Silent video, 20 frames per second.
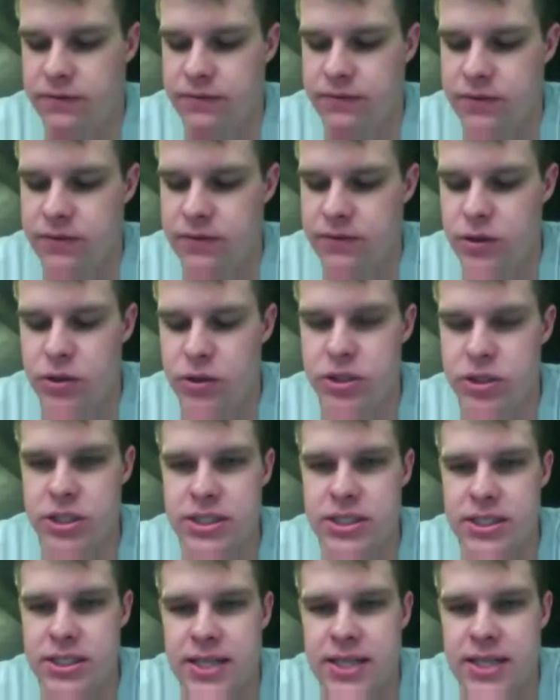you were
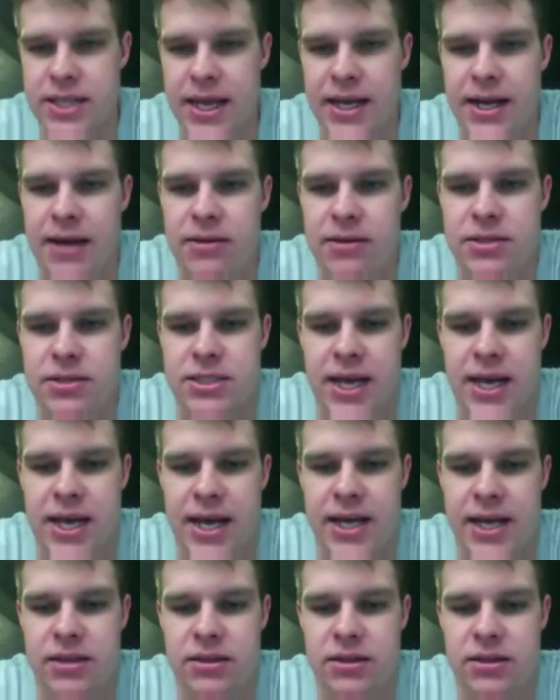just to stand
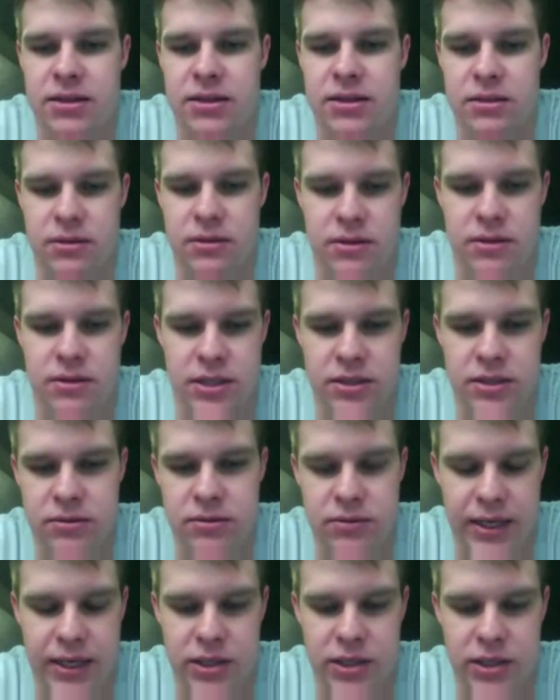outside the
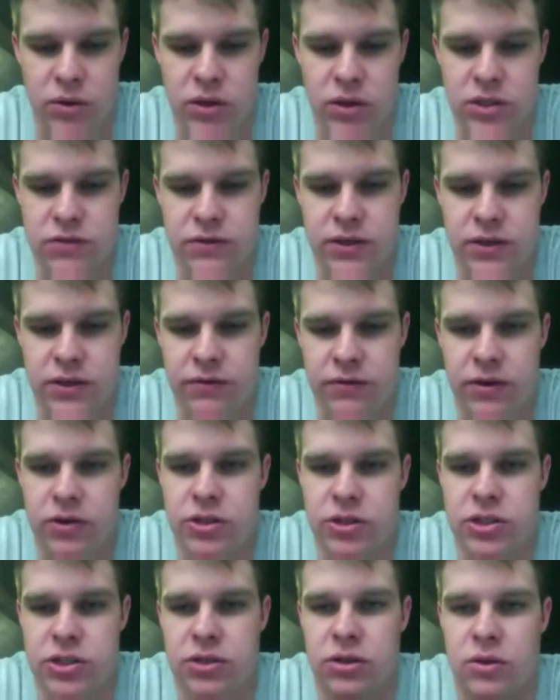doors for
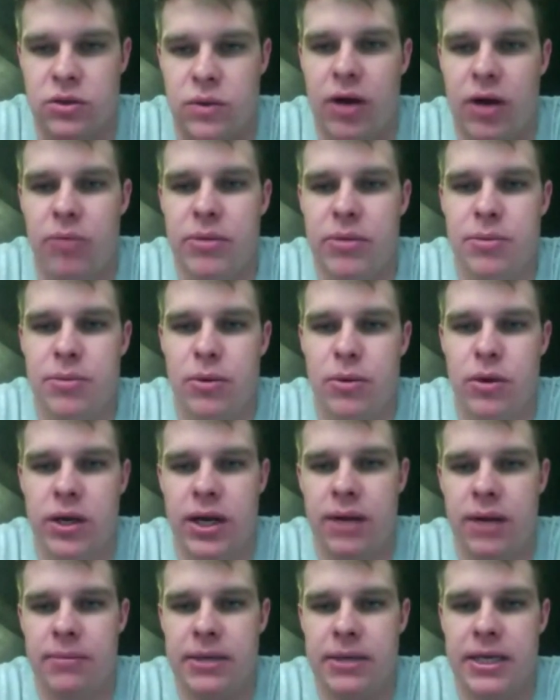devotional, and while people were
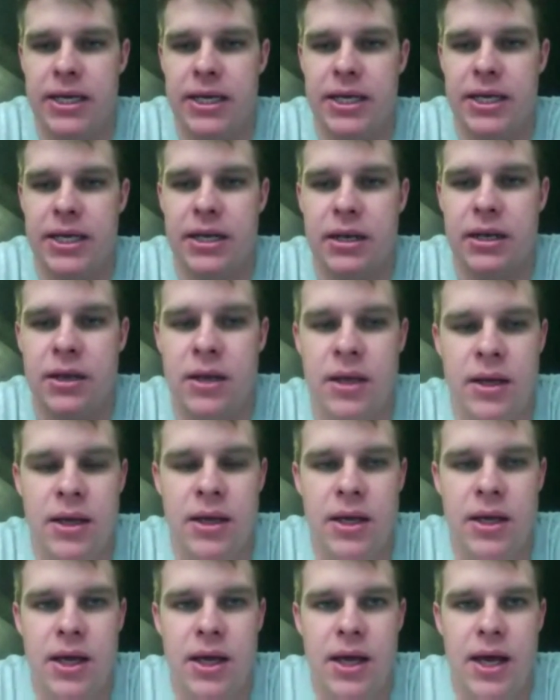coming in,
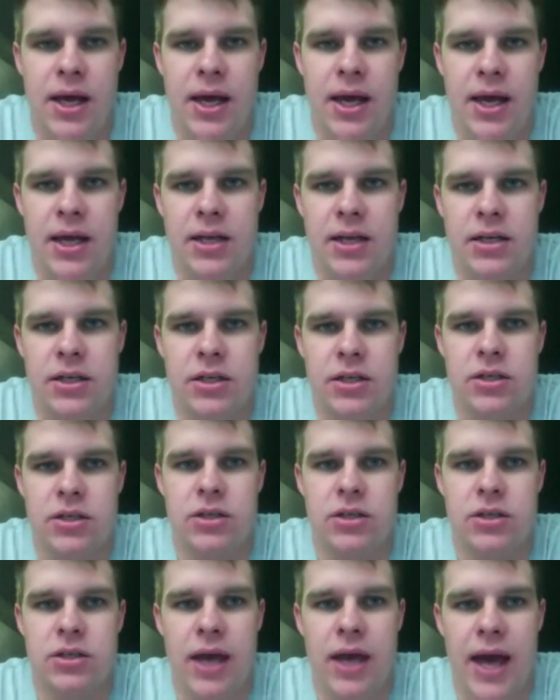and
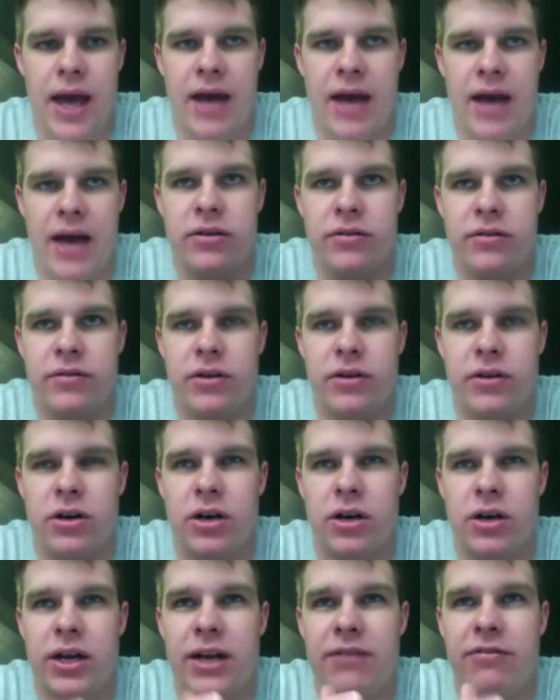
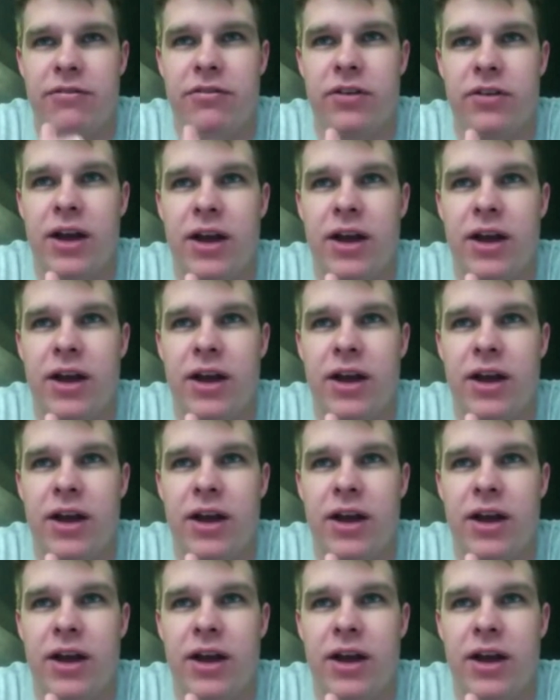for